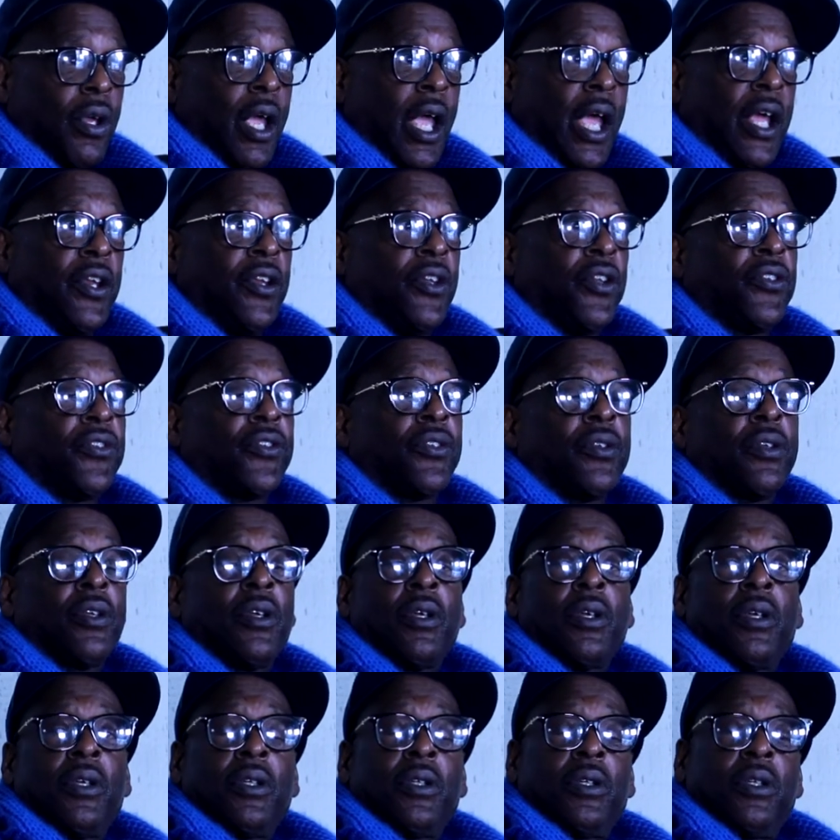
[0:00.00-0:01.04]
and his
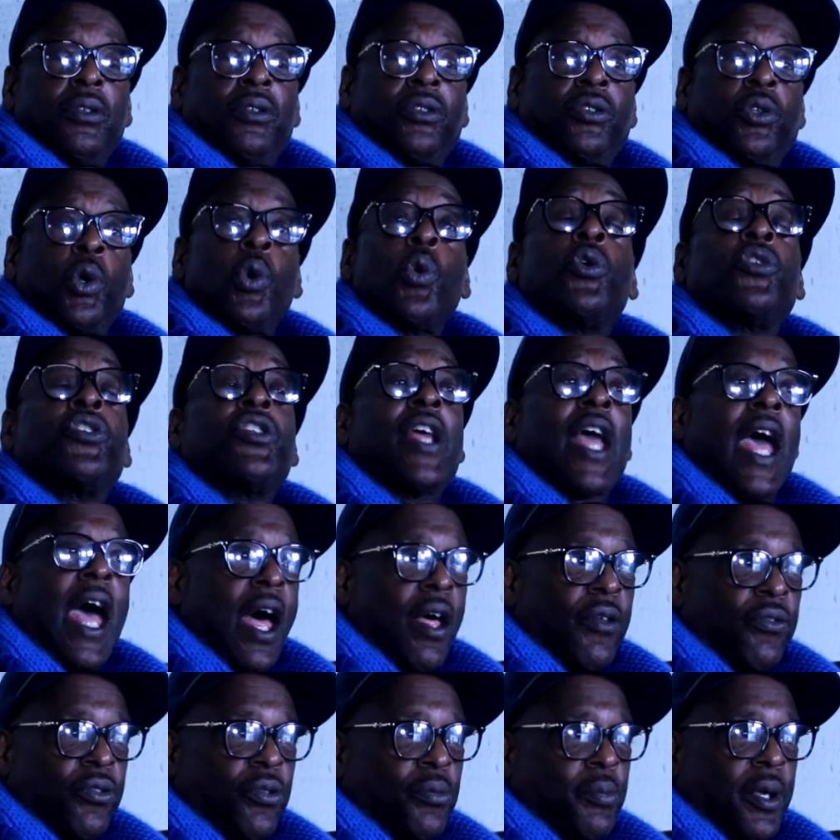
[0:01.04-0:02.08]

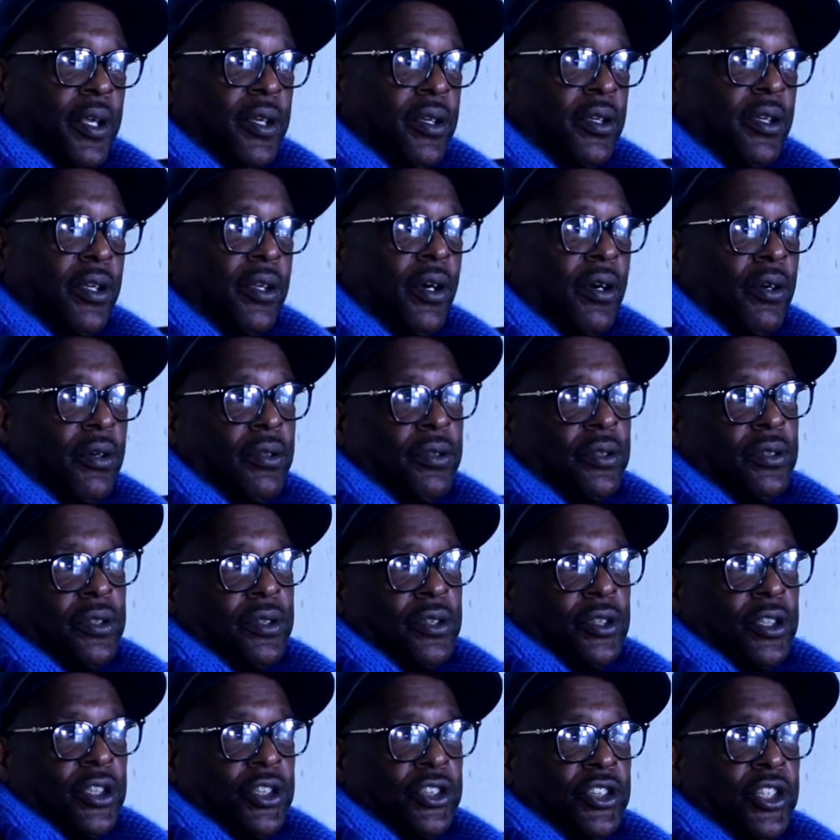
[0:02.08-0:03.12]
enthusiasm and, you know,
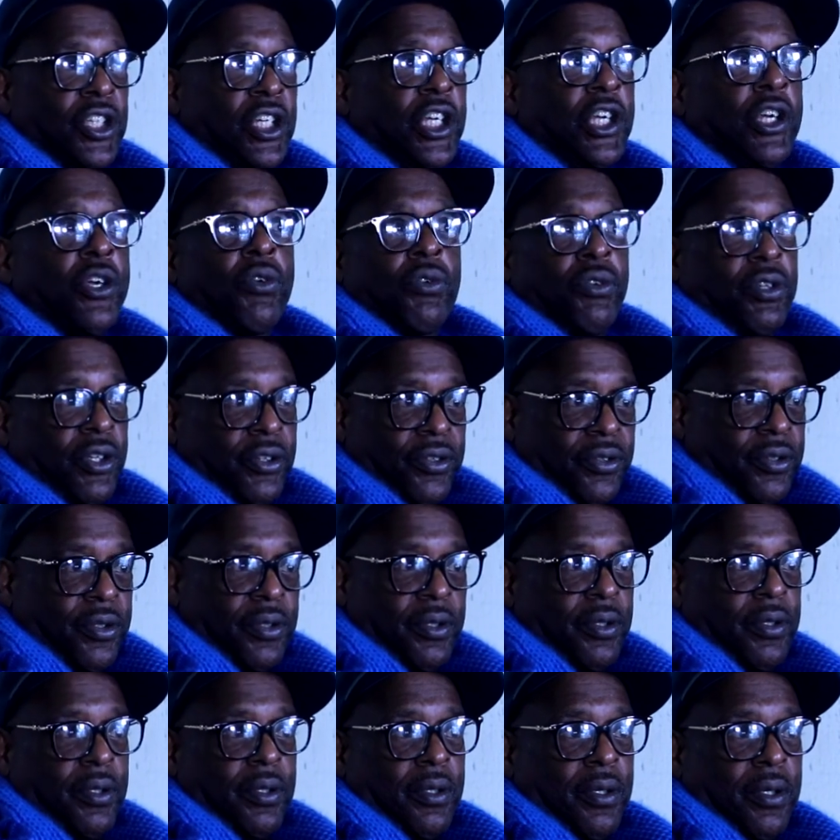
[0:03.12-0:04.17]
his eagerness.
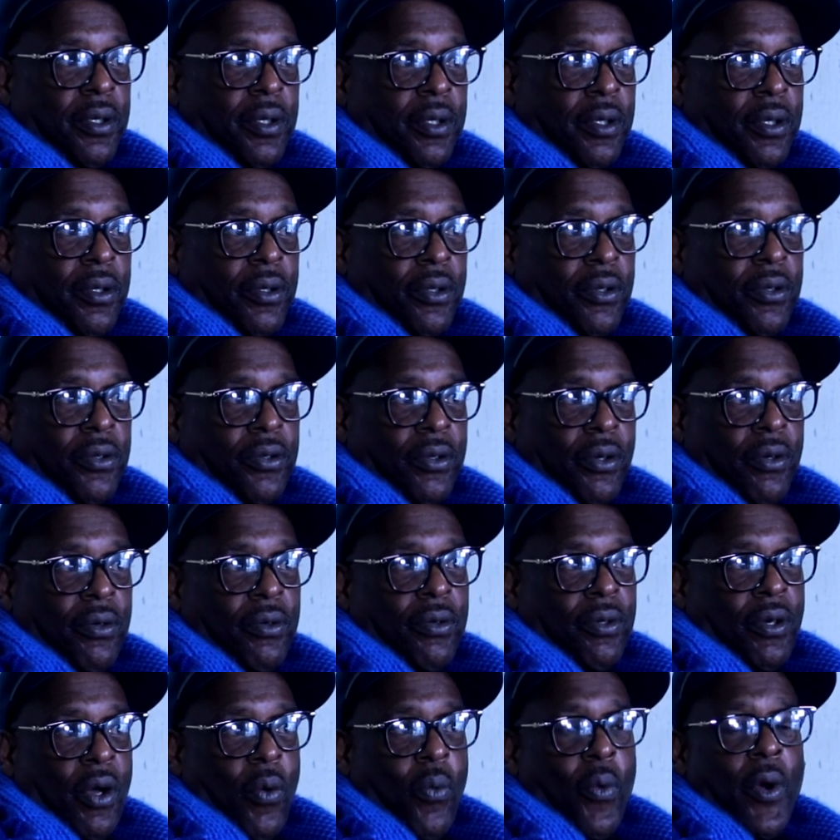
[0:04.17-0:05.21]
So,
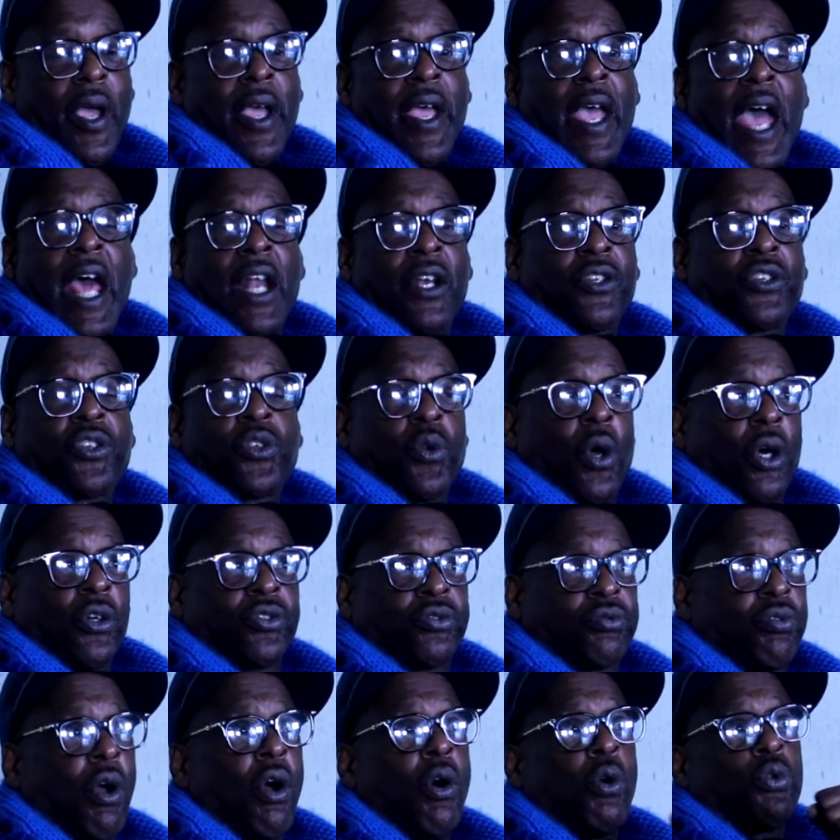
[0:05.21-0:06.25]
cause Wayne had a, a
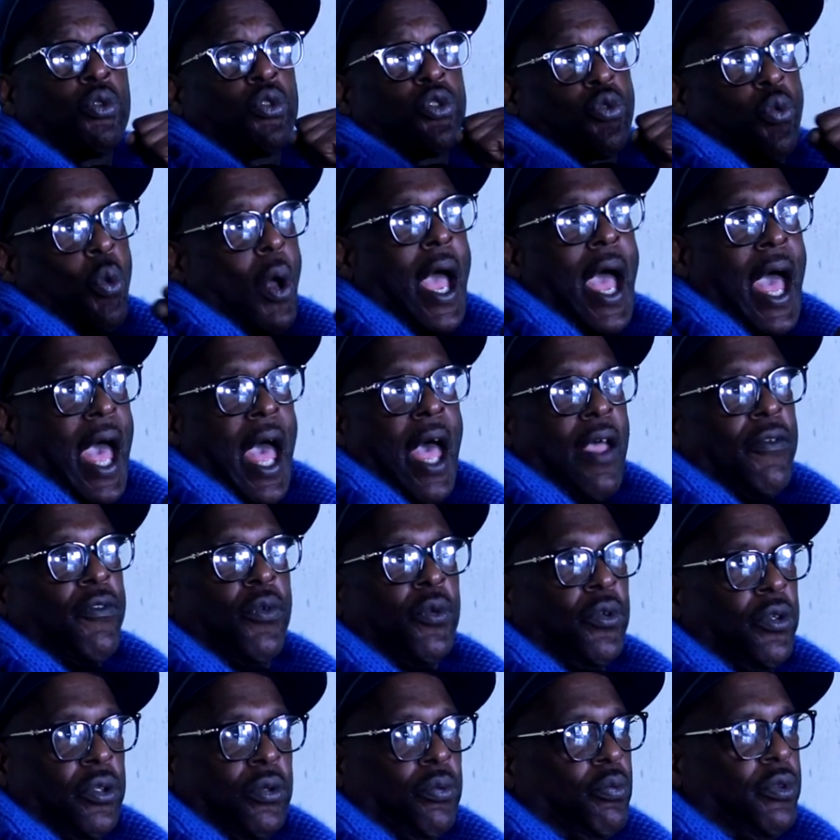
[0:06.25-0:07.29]
strong drive.
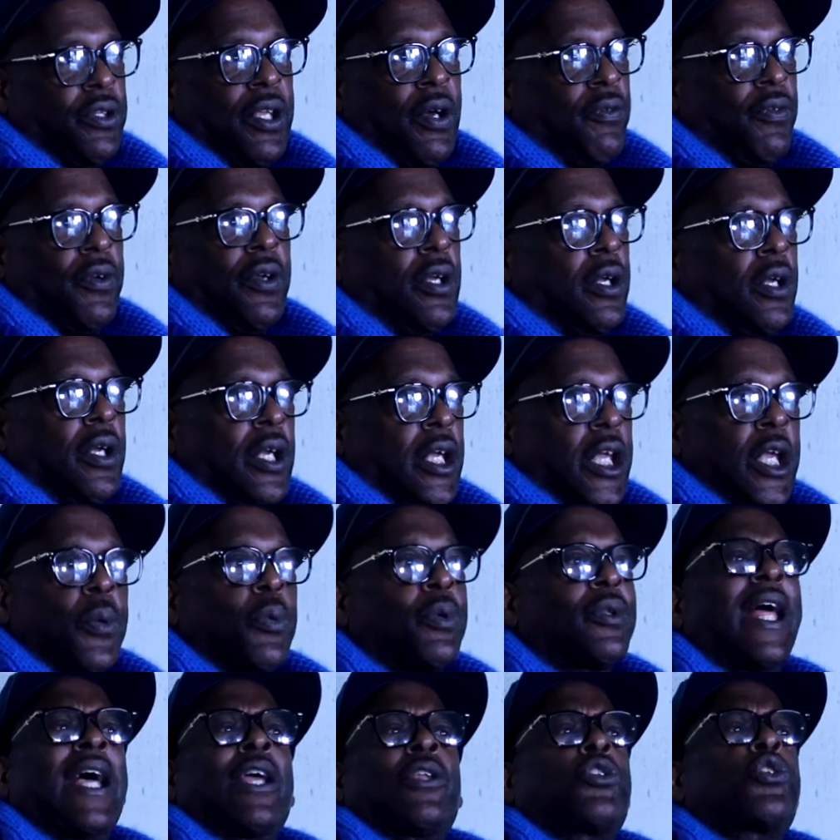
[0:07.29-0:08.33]
He, he, he,
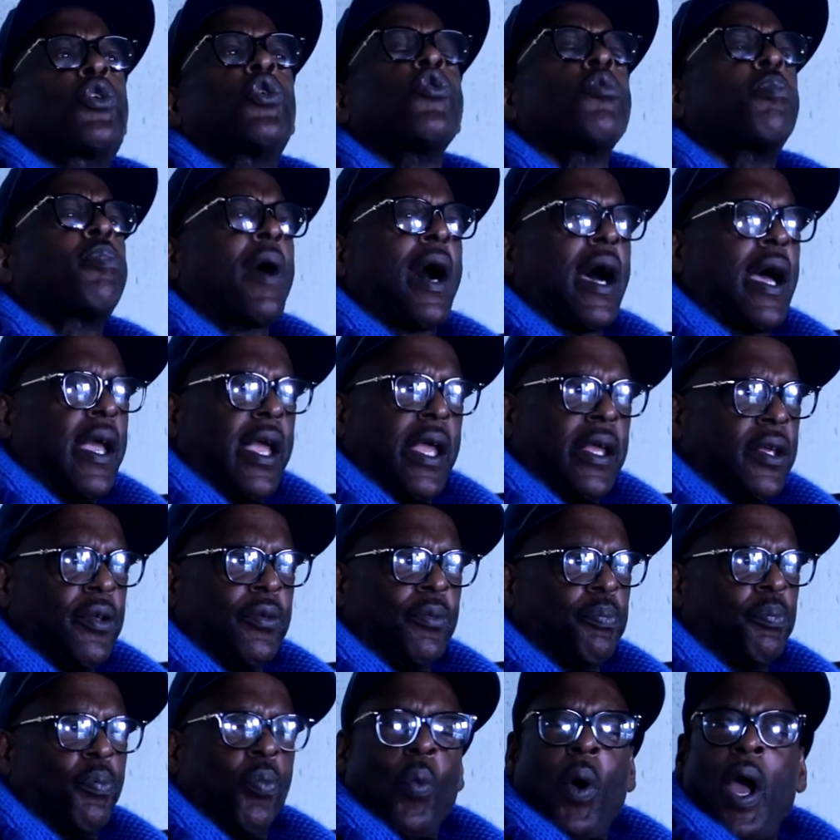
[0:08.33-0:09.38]
was like Tupac.
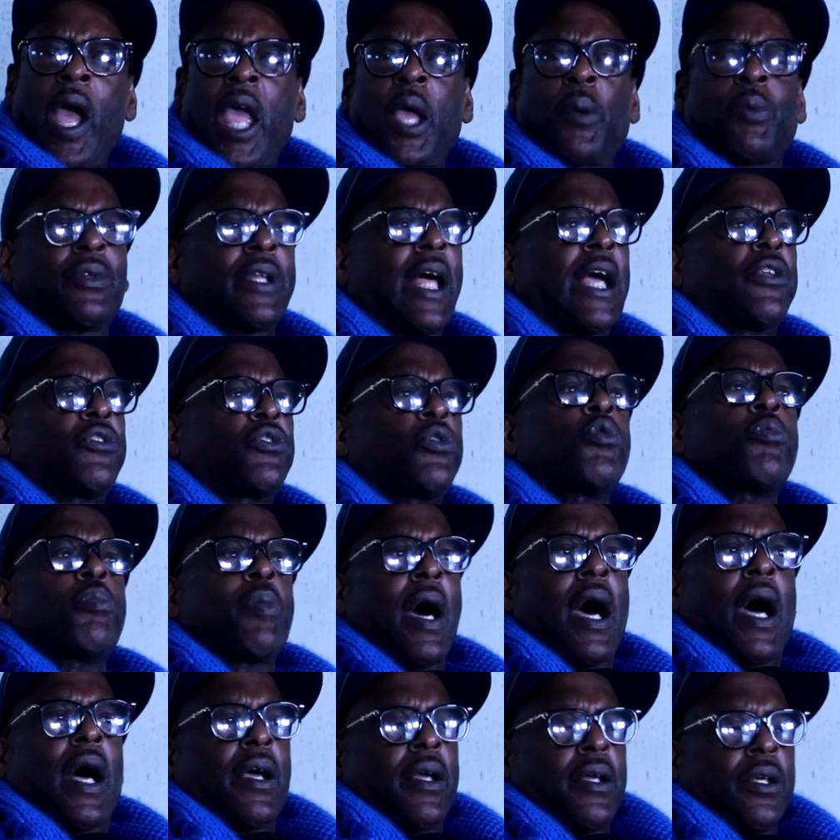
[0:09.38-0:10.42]
He, Wayne was like
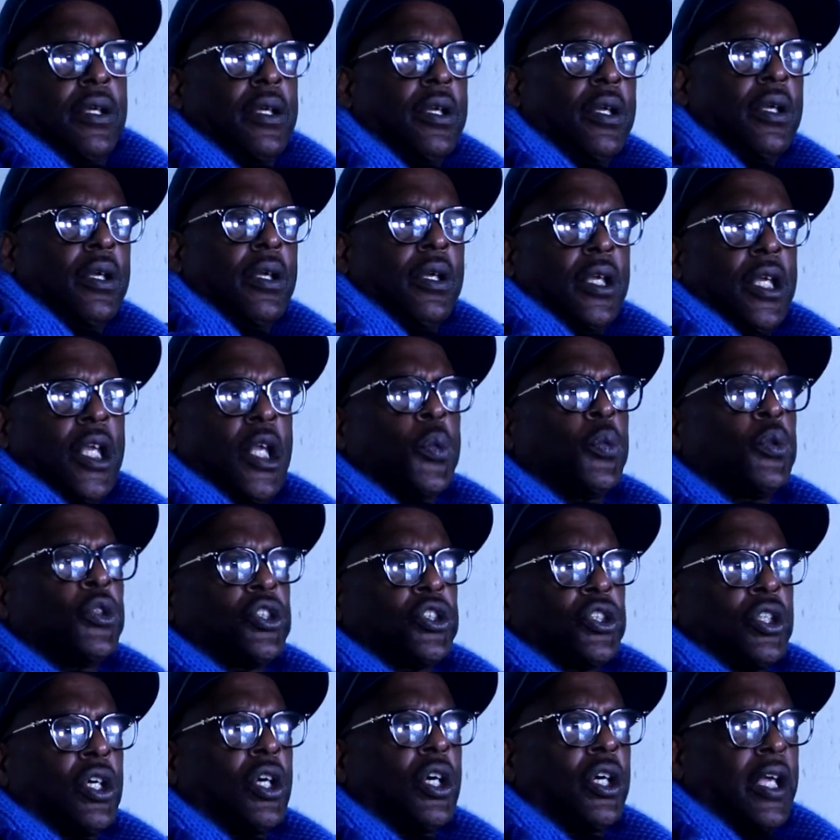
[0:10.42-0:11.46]
Tupac. He
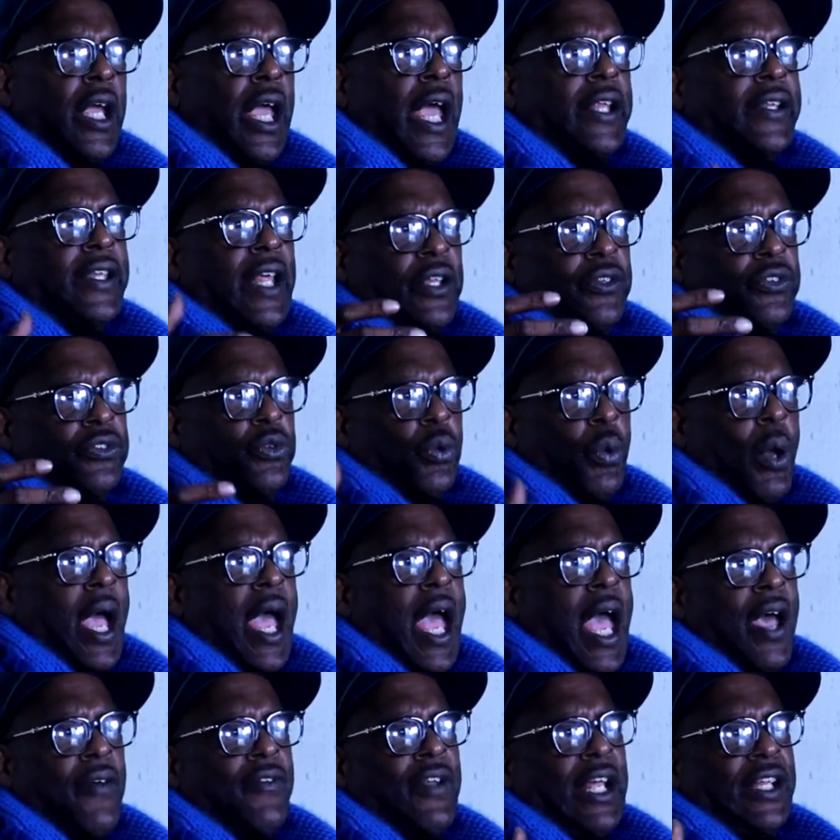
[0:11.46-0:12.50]
was young and had that
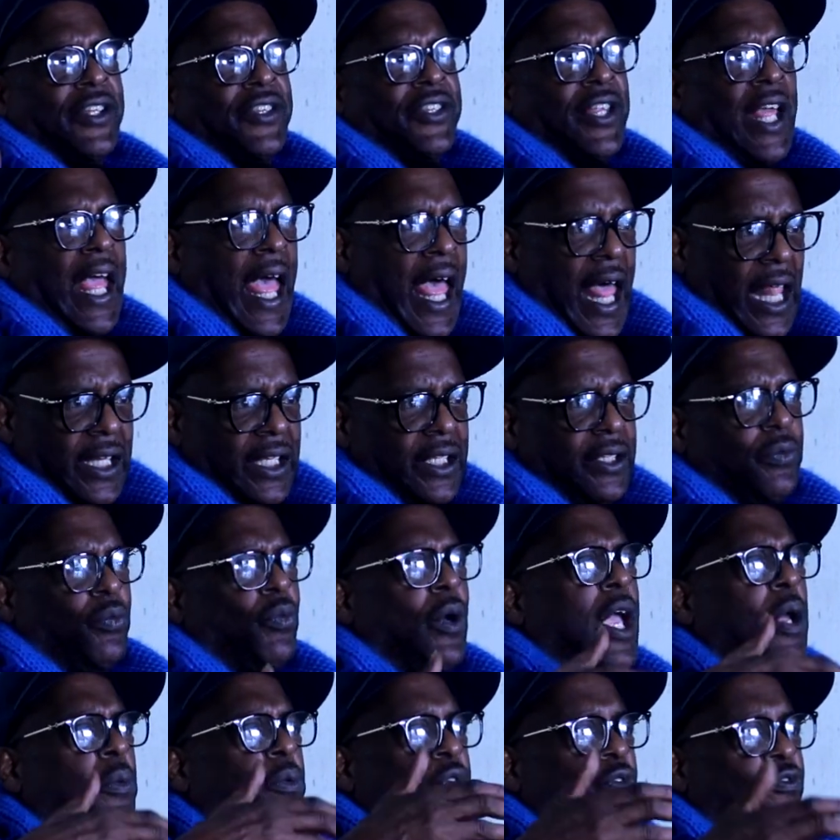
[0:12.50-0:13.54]
drive and that talent.
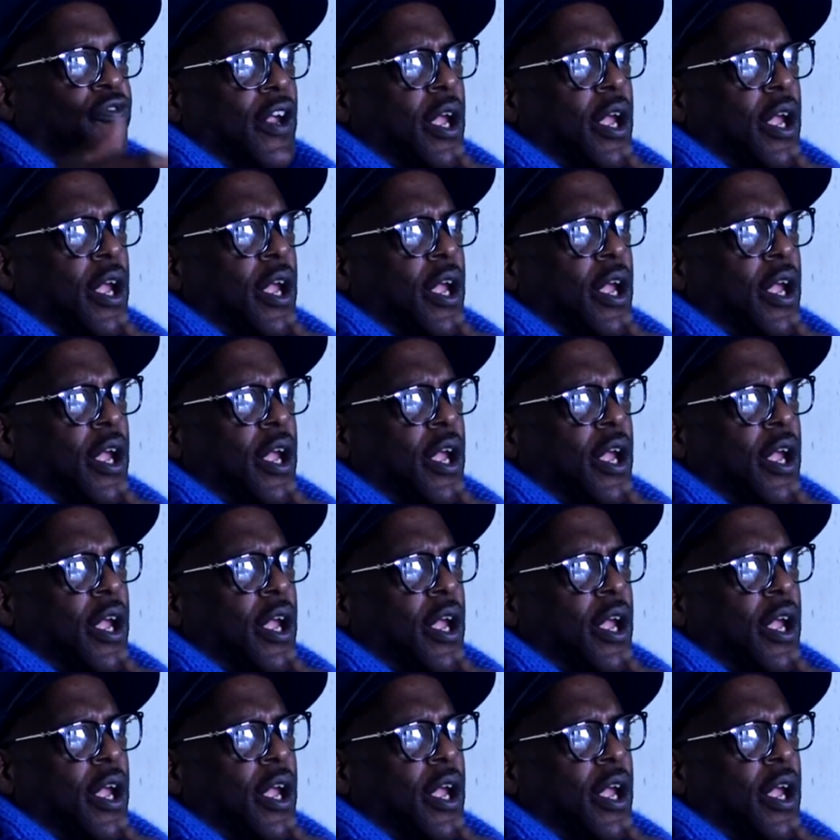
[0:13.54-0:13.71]
Wayne was